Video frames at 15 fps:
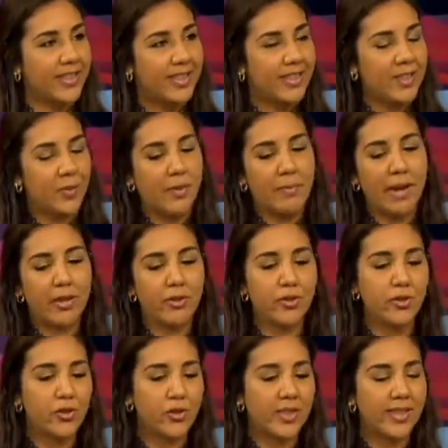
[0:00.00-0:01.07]
So the
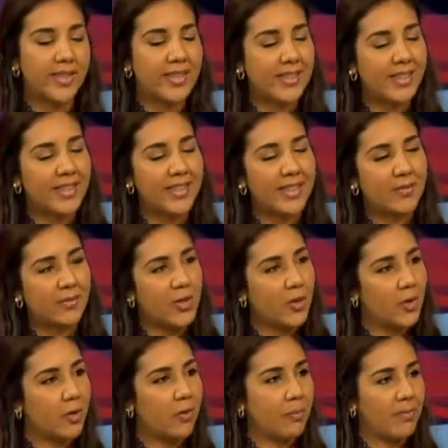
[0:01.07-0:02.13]
micronutrients is
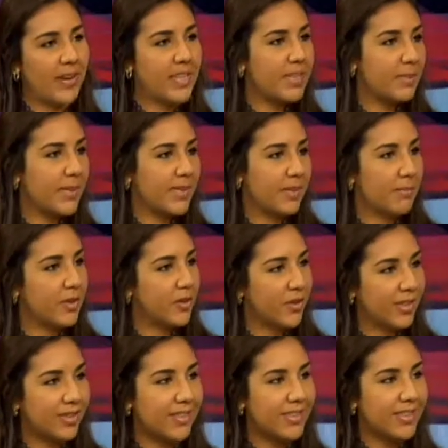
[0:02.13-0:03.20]
your vitamins and
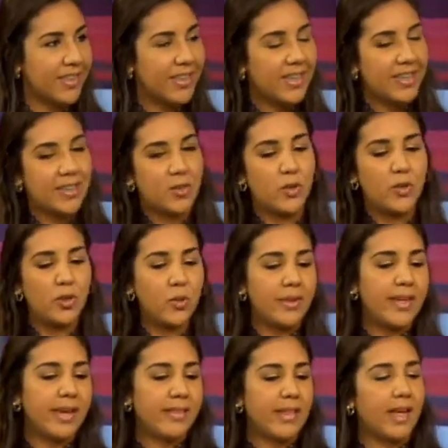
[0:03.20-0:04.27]
minerals. So you will
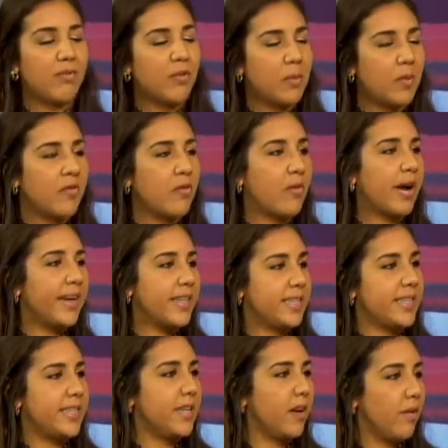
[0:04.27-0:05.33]
get that from a
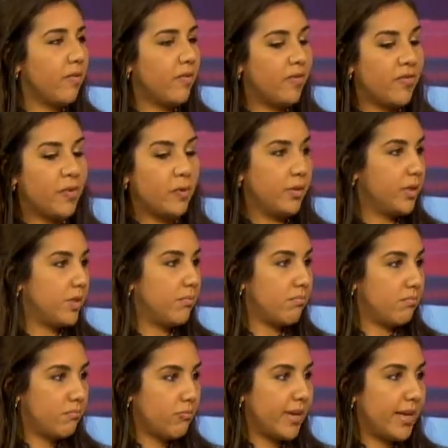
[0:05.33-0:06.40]
variety of foods,
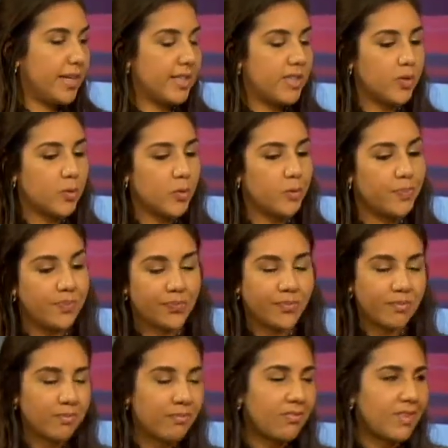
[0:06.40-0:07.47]
right? So
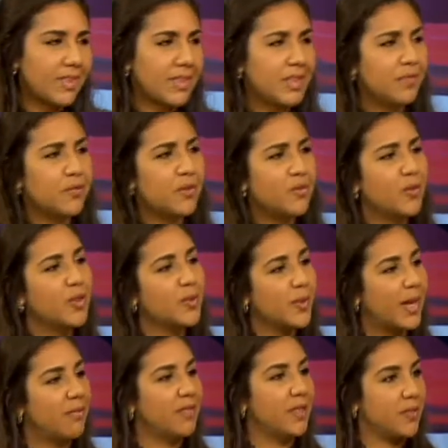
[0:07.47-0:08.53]
different foods would
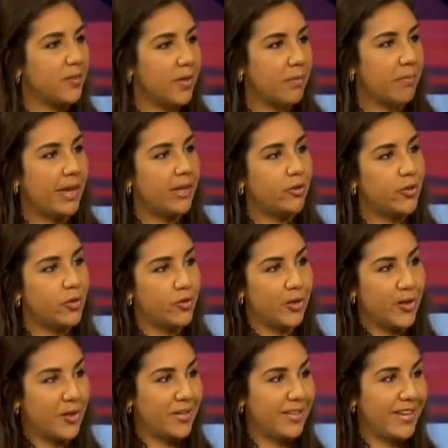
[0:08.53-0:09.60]
have different micronutrient
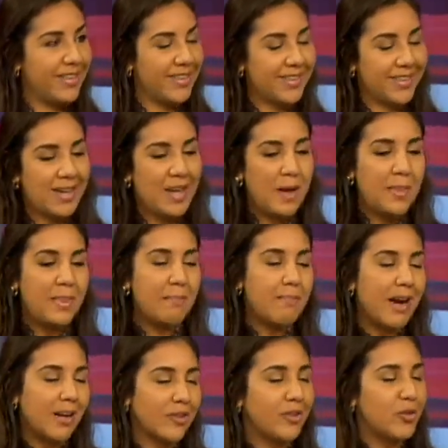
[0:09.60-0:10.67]
contents. The
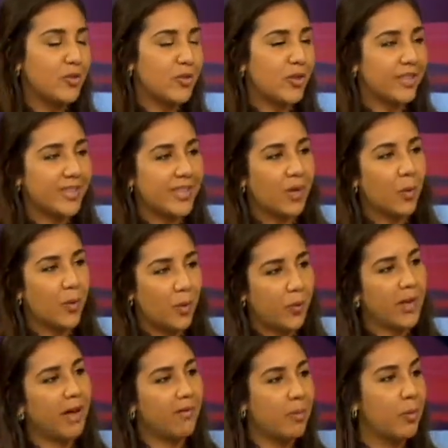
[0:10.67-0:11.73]
macronutrients are what we
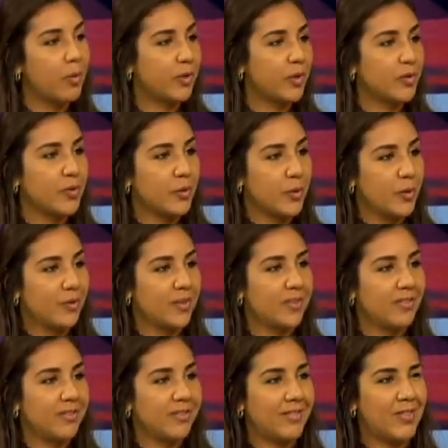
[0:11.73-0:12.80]
have the most control over.
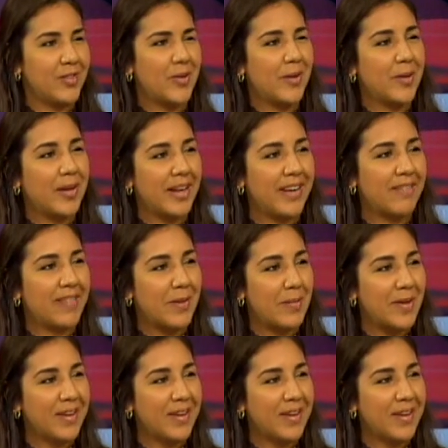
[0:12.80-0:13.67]
Do you know what any of them are?